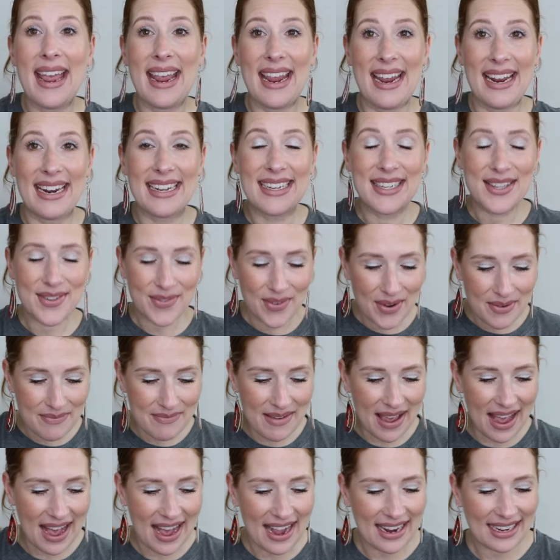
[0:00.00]
It is from
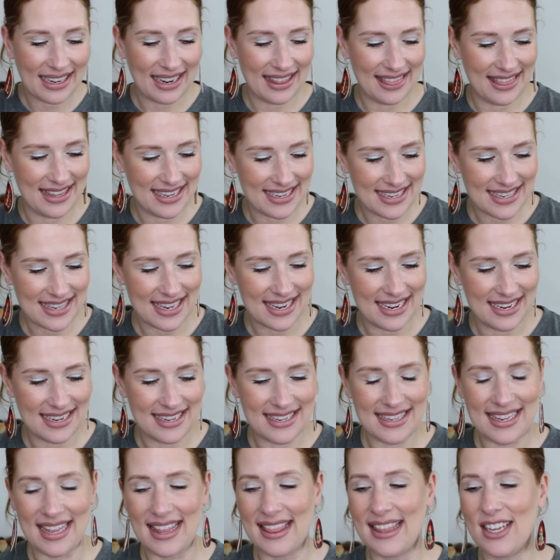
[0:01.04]
MAC. This
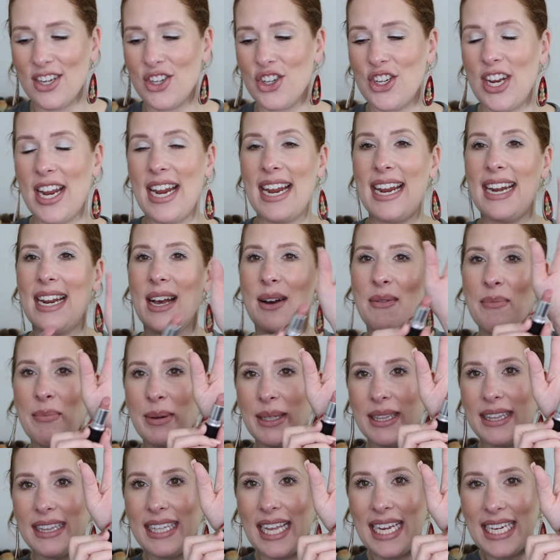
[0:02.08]
is the shade
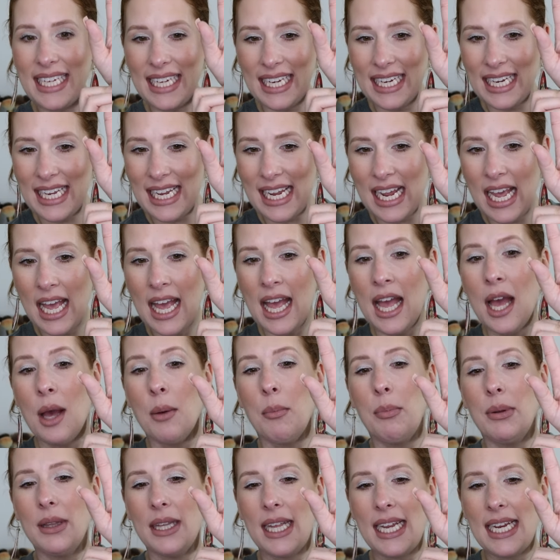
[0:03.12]
Blankety.
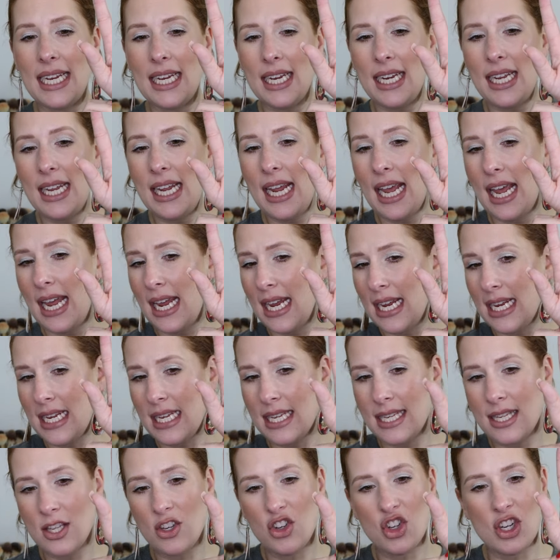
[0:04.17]
Blankety
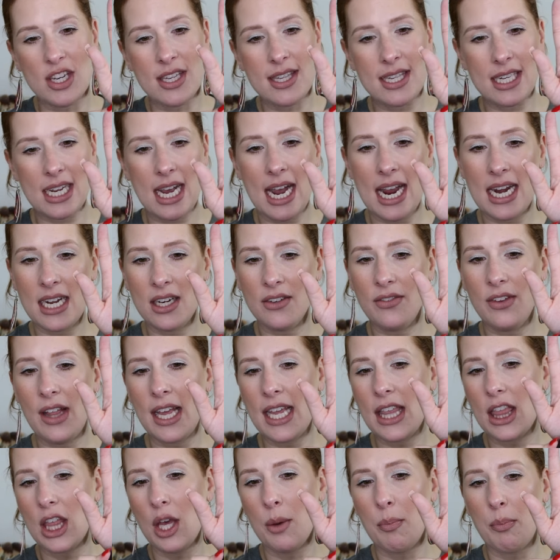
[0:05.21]
is just kind of
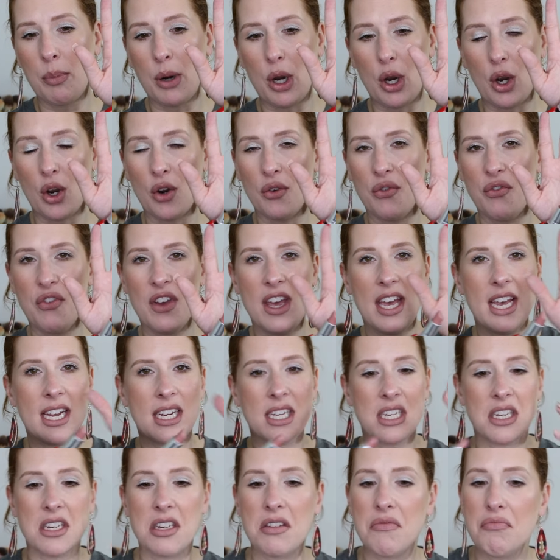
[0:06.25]
like the
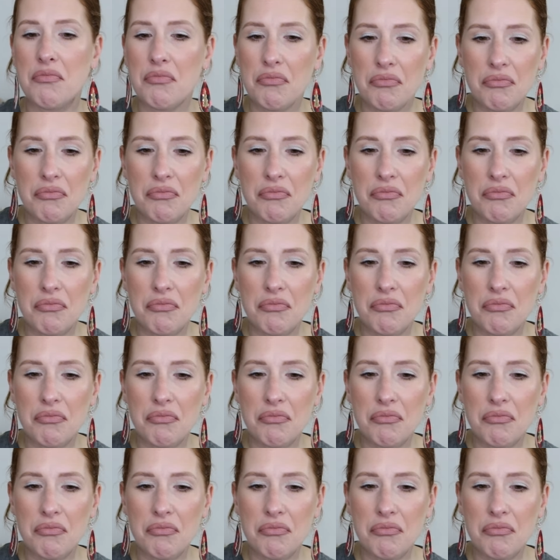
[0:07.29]
perfect